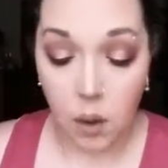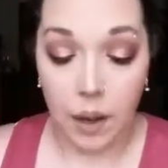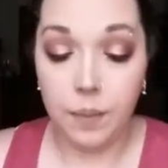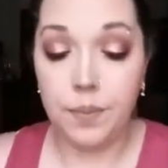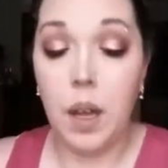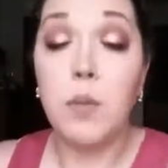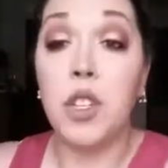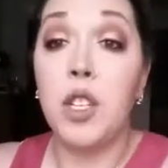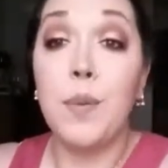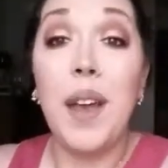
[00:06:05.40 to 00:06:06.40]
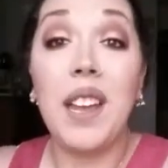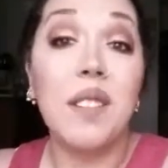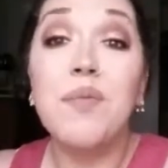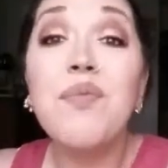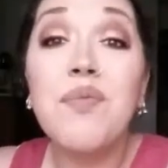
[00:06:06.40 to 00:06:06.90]
Okay, I'm just going to use my
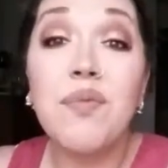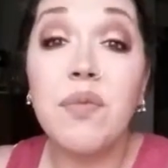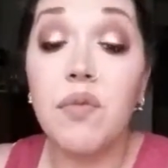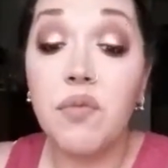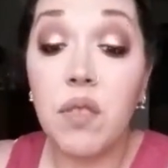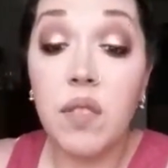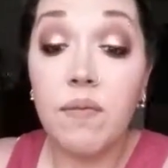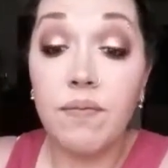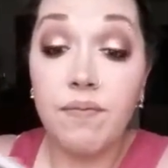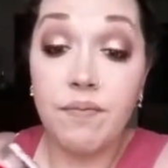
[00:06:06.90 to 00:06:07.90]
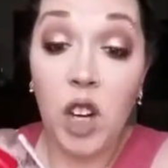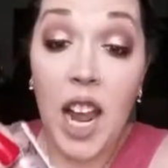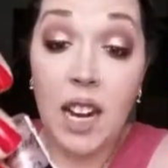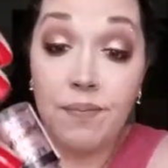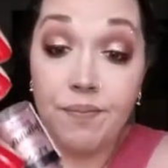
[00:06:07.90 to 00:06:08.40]
hand.
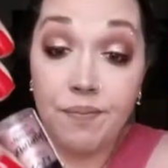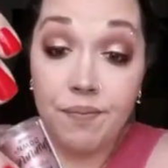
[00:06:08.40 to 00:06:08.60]
Forget it.